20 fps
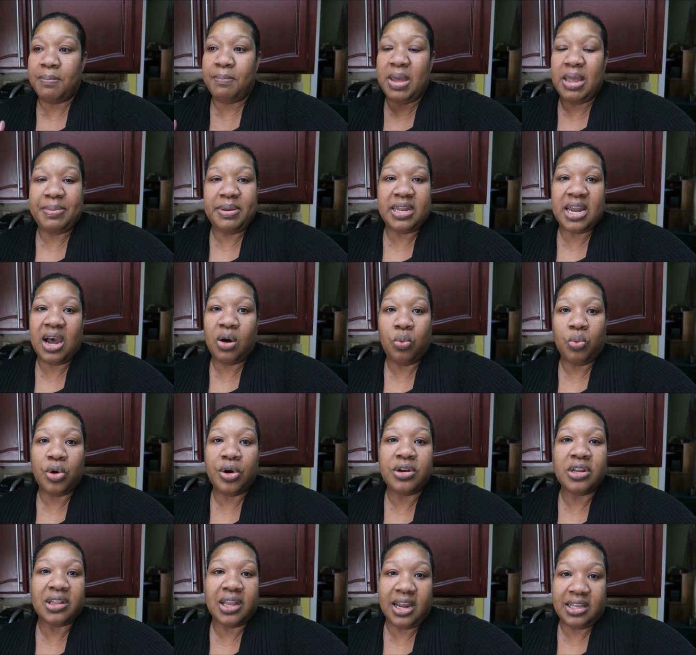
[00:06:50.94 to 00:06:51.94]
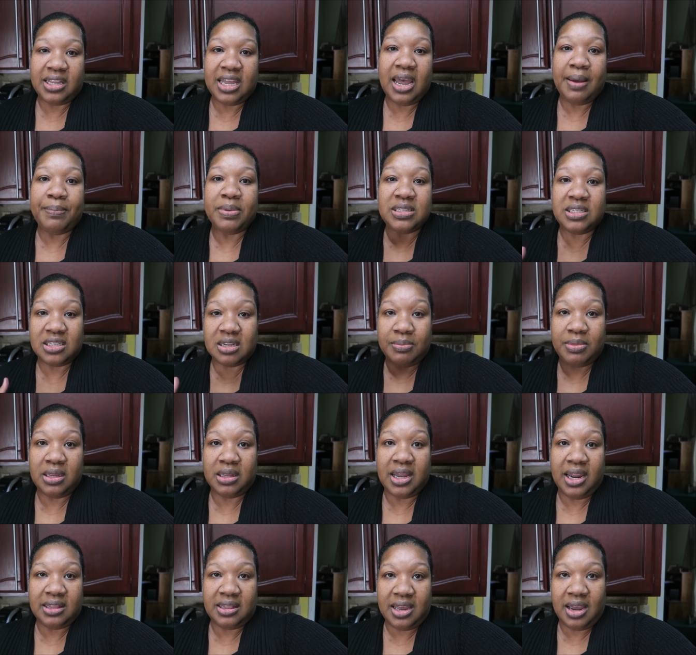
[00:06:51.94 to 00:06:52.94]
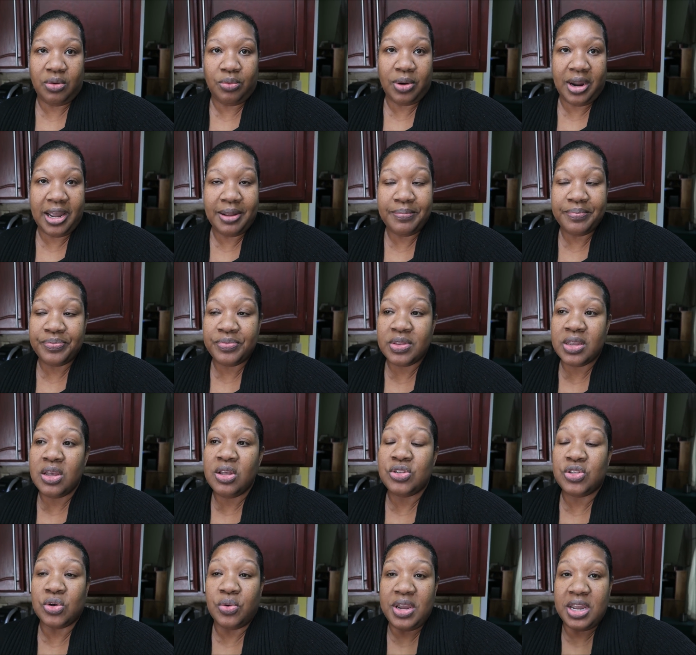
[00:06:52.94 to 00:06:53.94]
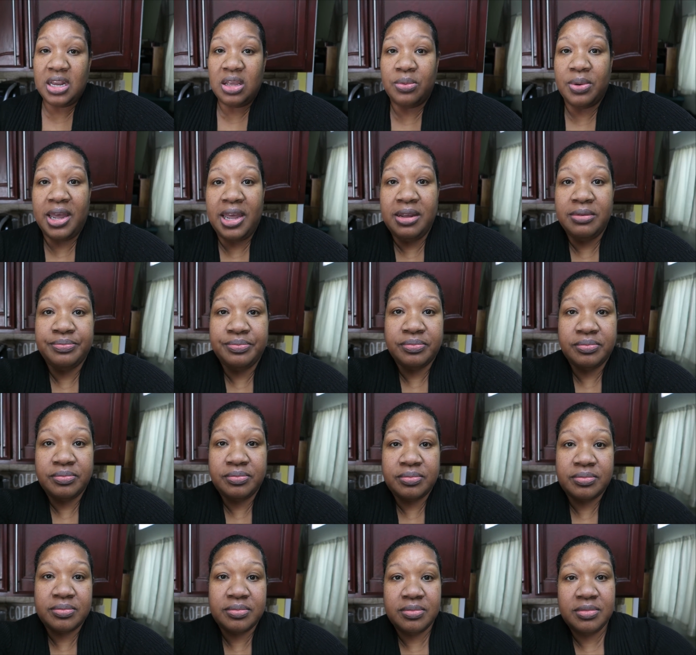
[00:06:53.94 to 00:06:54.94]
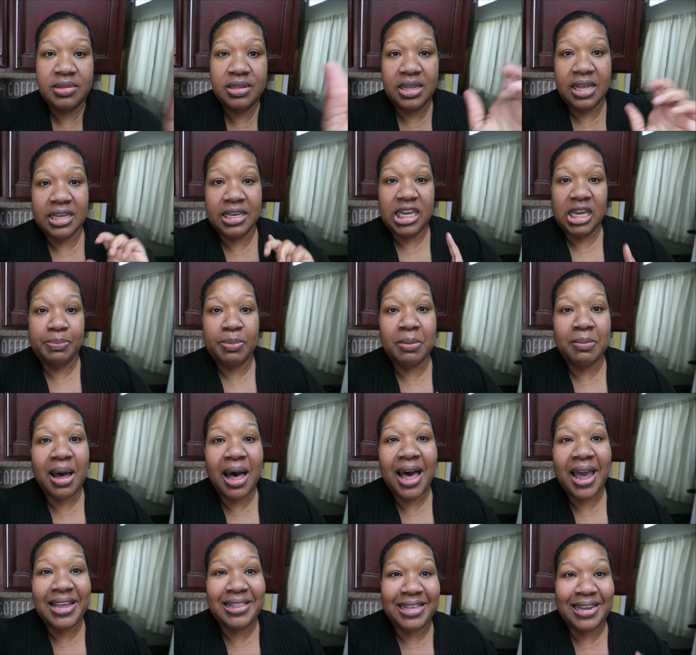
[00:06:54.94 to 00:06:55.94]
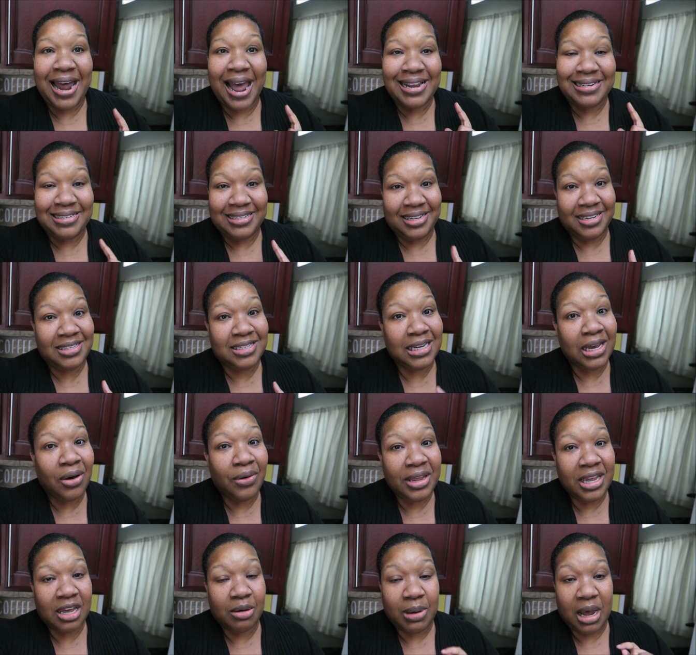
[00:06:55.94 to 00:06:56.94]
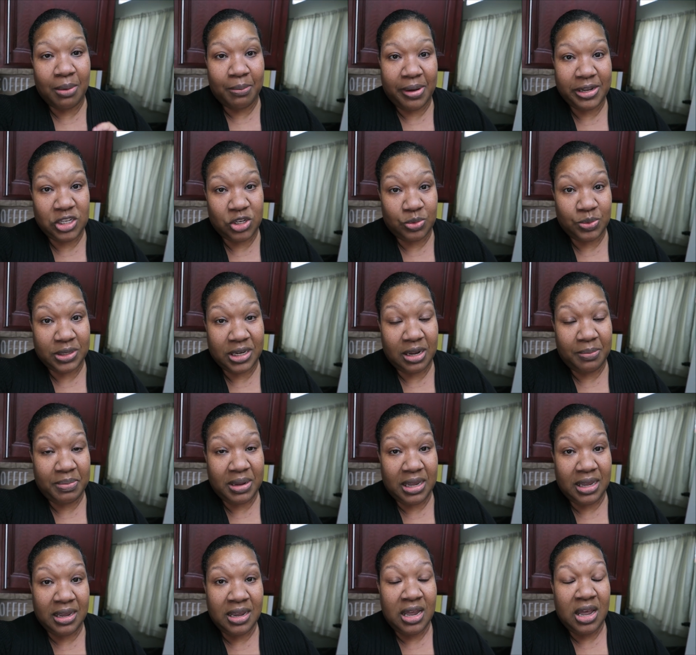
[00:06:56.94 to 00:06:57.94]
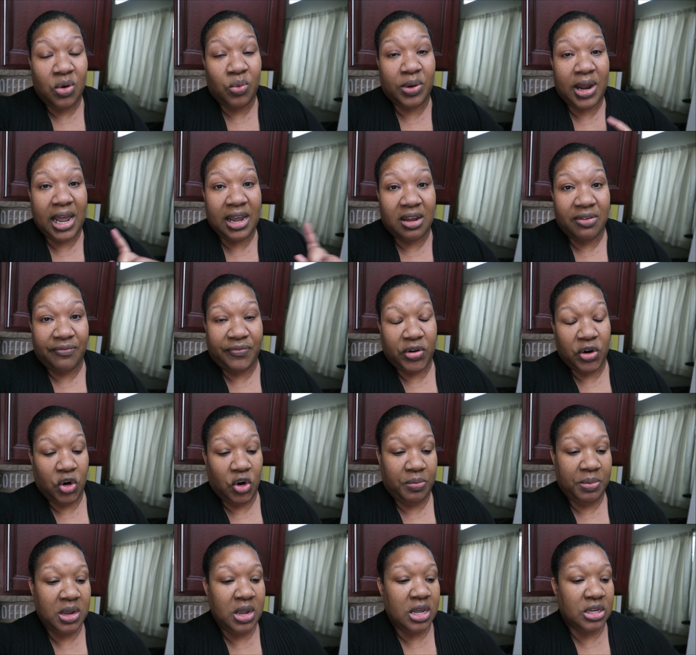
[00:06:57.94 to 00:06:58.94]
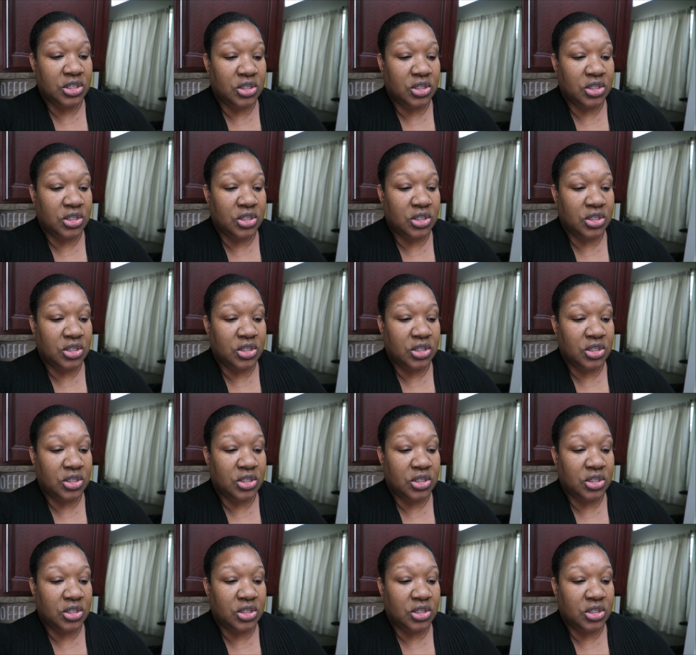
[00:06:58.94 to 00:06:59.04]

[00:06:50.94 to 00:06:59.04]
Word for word: Maybe not worded like that, but something like that, right? So anyway, keep in mind that I did tell him how much it was going to be when I confirmed.